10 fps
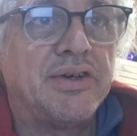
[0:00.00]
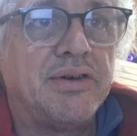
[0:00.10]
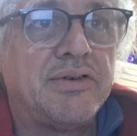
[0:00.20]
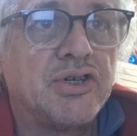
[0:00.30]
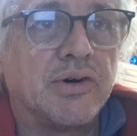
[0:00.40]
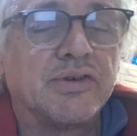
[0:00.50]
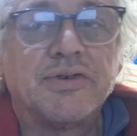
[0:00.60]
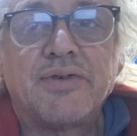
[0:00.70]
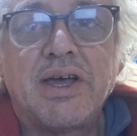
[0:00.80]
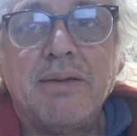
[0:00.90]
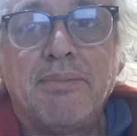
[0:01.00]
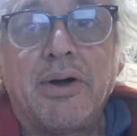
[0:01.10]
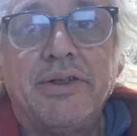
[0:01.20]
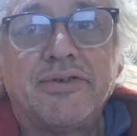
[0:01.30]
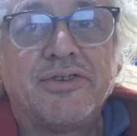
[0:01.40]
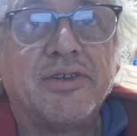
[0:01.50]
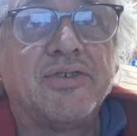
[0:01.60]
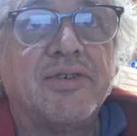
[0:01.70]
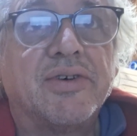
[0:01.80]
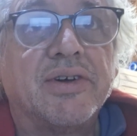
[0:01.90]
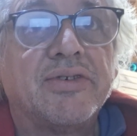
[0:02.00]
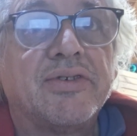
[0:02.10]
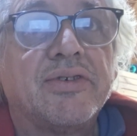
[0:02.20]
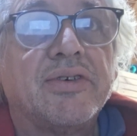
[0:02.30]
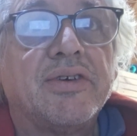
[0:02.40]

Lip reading: in chunks of 8 bytes to this device.